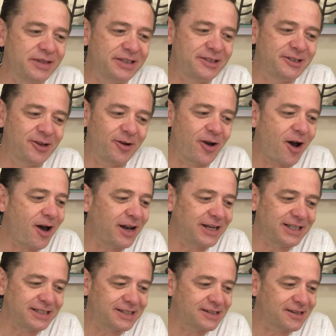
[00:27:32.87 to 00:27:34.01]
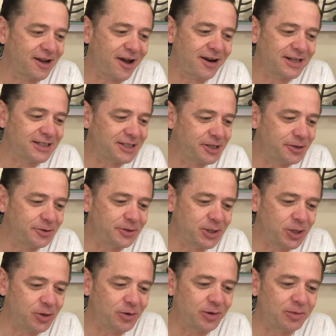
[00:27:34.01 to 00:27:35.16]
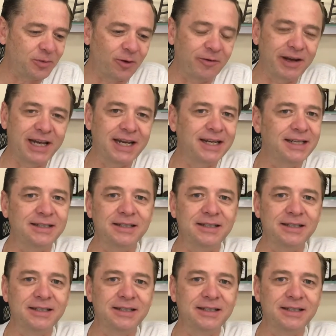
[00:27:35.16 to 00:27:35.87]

So God has used you and Maureen